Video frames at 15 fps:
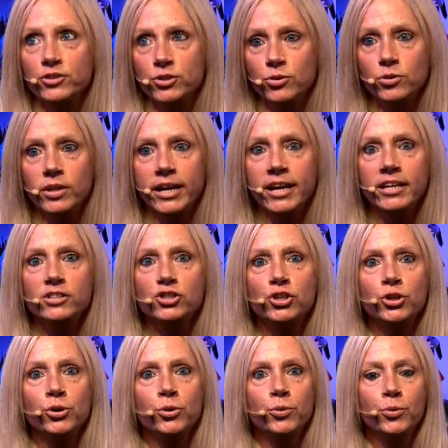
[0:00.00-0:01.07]
too late
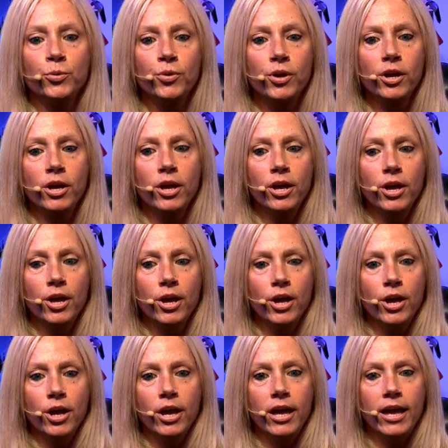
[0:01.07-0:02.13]
to,
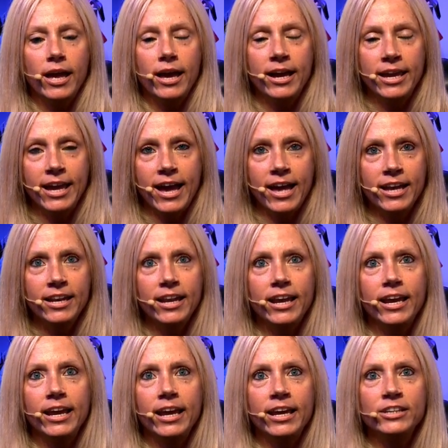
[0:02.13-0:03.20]
again,
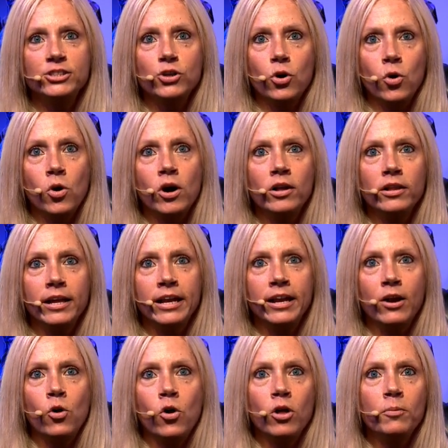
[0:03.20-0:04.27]
it
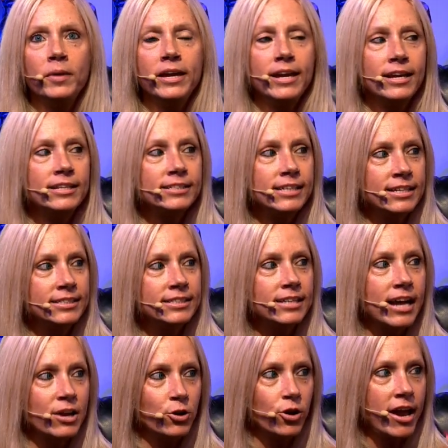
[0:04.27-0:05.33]
all begins
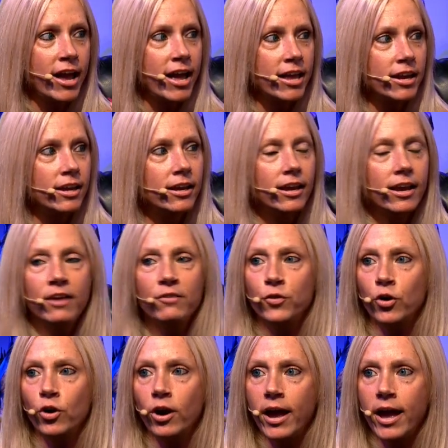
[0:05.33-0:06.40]
inside your head. If
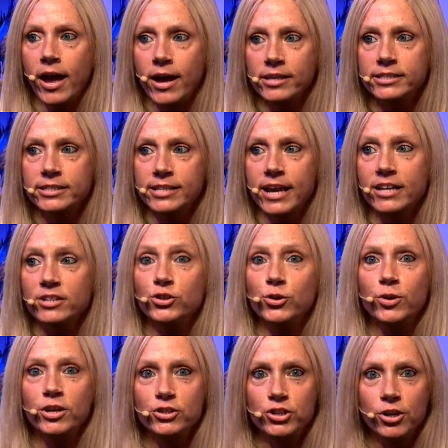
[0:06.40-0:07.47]
your head says
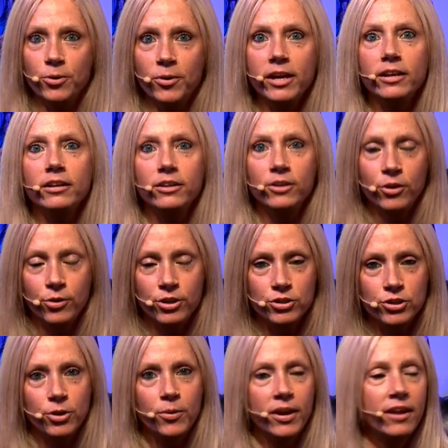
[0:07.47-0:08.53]
you can do it, you can
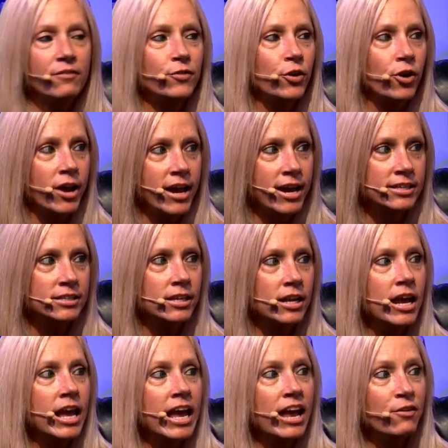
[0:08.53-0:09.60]
do it.
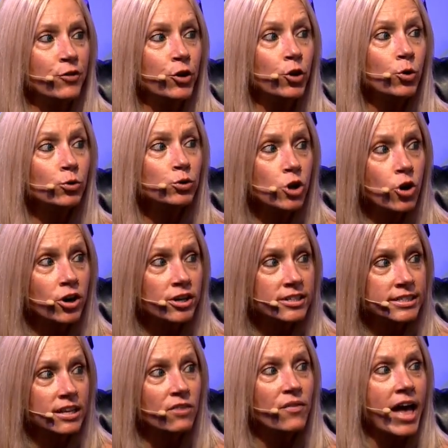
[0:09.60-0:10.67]
If you talk
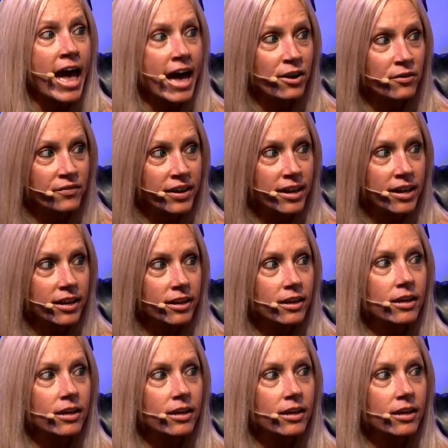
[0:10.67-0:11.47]
yourself out of it,